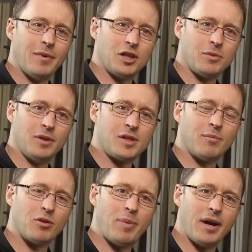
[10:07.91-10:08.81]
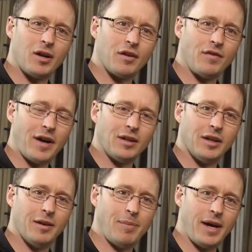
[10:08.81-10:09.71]
the measurements and prepared our final
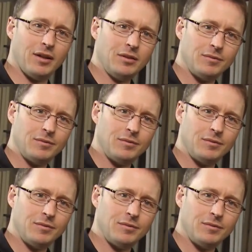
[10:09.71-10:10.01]
hip panel.